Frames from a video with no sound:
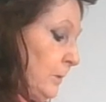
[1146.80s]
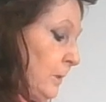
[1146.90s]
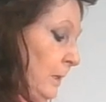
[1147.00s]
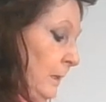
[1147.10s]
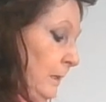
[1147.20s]

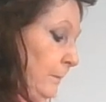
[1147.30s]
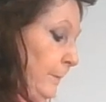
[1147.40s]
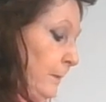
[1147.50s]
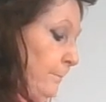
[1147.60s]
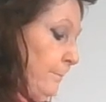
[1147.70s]
a little
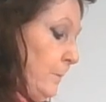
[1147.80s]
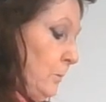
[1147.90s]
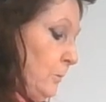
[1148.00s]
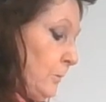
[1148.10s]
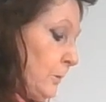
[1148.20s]
bit of
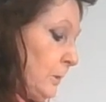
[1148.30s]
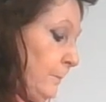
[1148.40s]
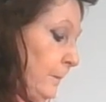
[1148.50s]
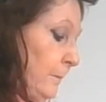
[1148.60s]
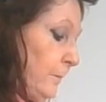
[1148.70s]
moss,
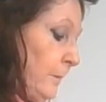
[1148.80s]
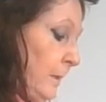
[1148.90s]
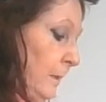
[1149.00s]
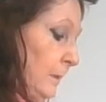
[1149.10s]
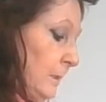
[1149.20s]
bit of
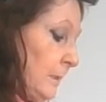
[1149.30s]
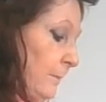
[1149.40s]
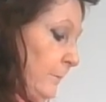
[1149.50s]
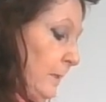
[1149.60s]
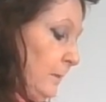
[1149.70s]

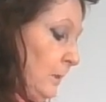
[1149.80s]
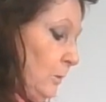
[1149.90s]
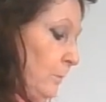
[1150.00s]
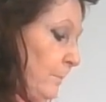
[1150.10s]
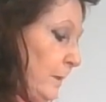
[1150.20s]
something that
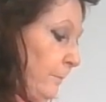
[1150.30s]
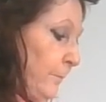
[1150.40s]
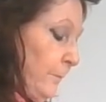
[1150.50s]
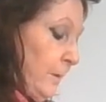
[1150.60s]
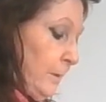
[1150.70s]
you might
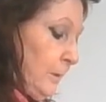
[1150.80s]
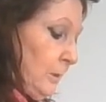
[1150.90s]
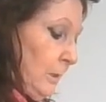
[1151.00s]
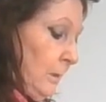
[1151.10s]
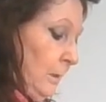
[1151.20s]
find
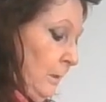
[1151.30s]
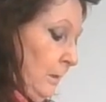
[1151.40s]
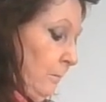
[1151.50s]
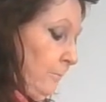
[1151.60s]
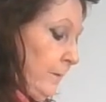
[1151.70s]

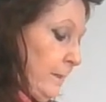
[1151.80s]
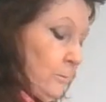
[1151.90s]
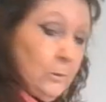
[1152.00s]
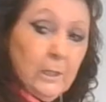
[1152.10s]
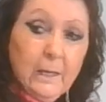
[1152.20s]

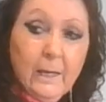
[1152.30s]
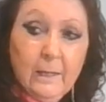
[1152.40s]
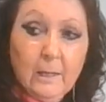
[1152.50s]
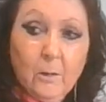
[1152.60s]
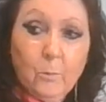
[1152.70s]
around
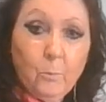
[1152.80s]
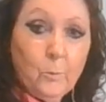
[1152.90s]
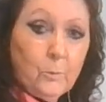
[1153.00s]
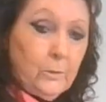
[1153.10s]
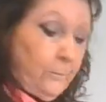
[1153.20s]
a
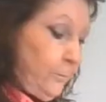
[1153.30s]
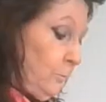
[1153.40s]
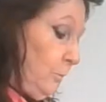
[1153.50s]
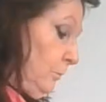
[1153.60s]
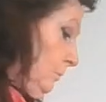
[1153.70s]

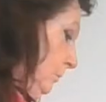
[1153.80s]
waterfall.